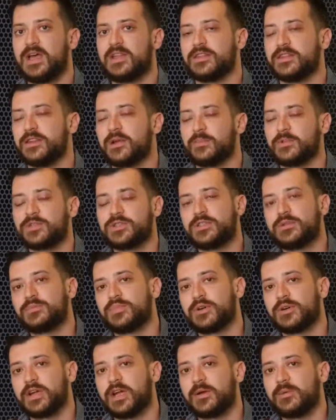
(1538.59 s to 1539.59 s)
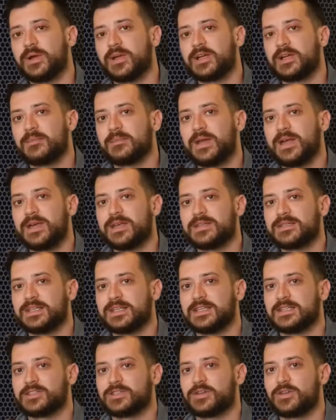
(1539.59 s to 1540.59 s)
The number two book I recommend
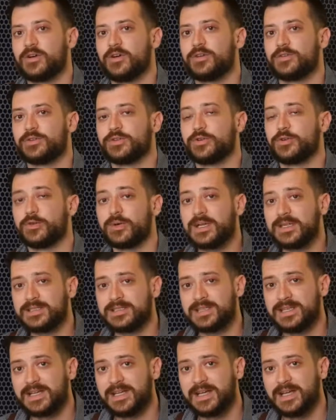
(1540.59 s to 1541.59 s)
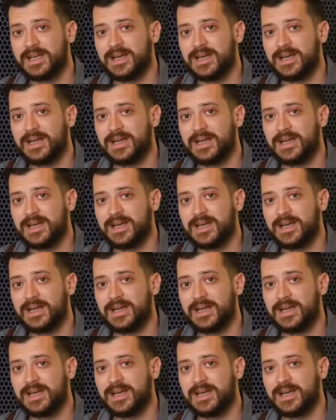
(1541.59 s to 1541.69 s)
is called Grit,